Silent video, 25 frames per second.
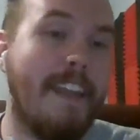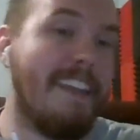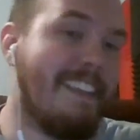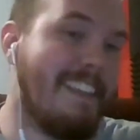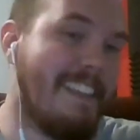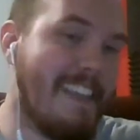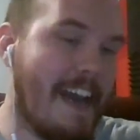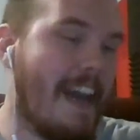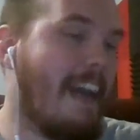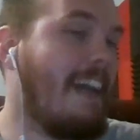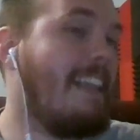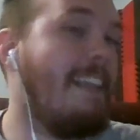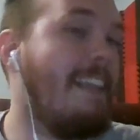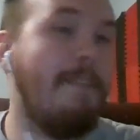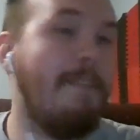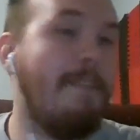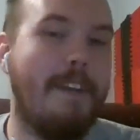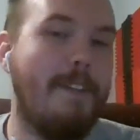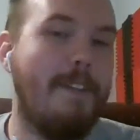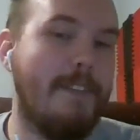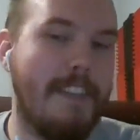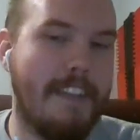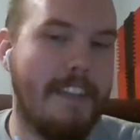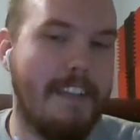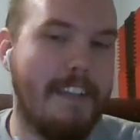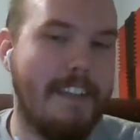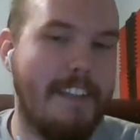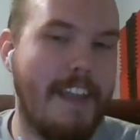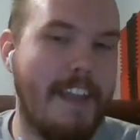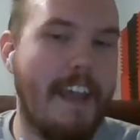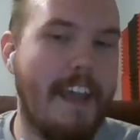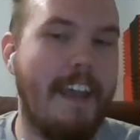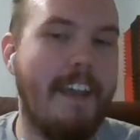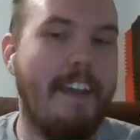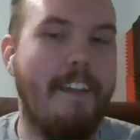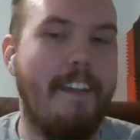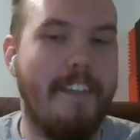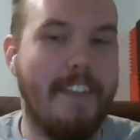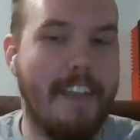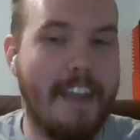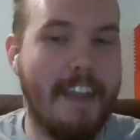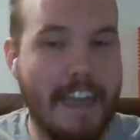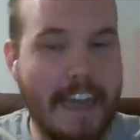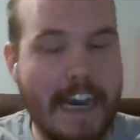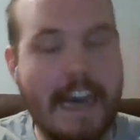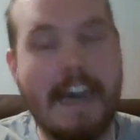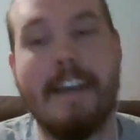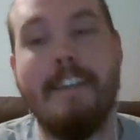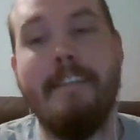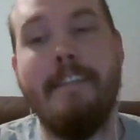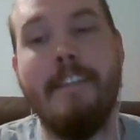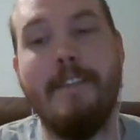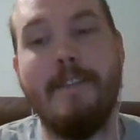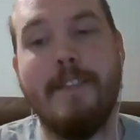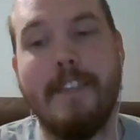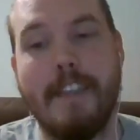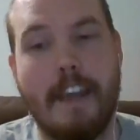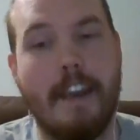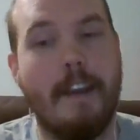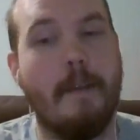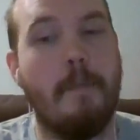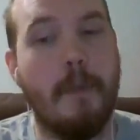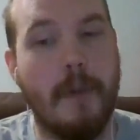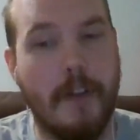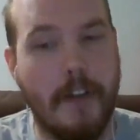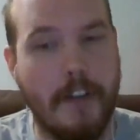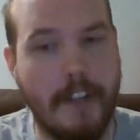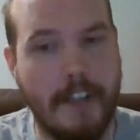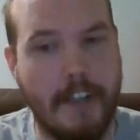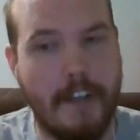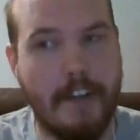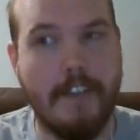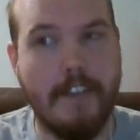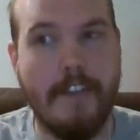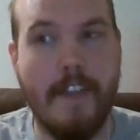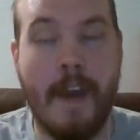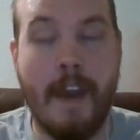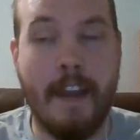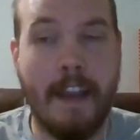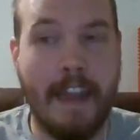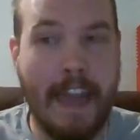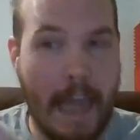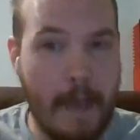exactly what I was gonna say. The guy that you set up earlier that